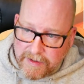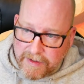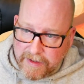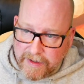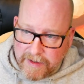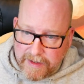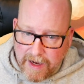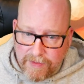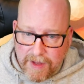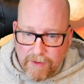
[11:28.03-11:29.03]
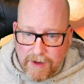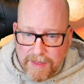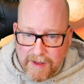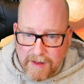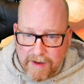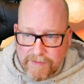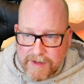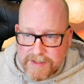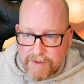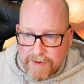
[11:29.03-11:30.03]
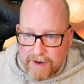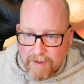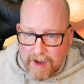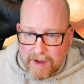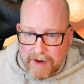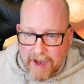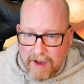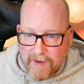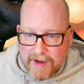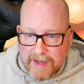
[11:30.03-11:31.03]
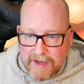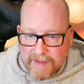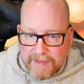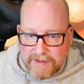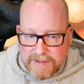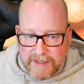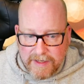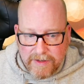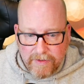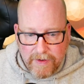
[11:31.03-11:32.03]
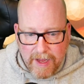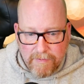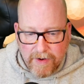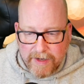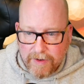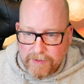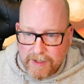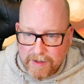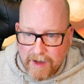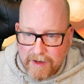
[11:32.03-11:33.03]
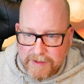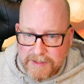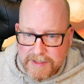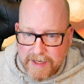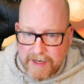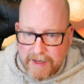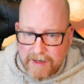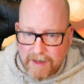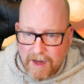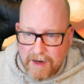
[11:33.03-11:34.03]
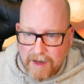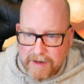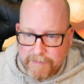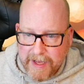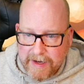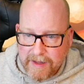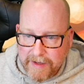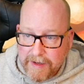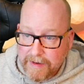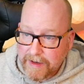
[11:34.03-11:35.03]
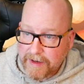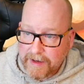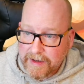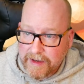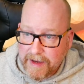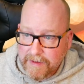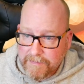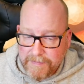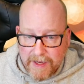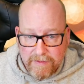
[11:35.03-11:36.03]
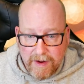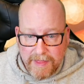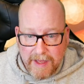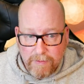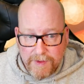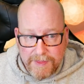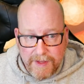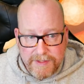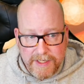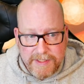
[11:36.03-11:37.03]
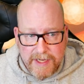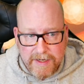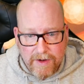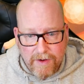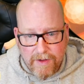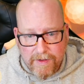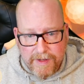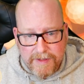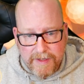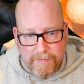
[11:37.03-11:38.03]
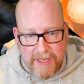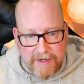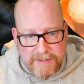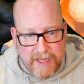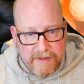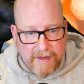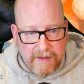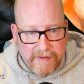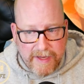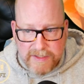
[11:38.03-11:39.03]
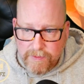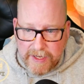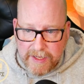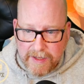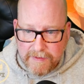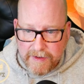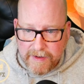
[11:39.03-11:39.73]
Now the only thing left is to figure out how I can get this into Ham Radio Deluxe and log automatically. And I tried that with JS8 Call and didn't manage that last week,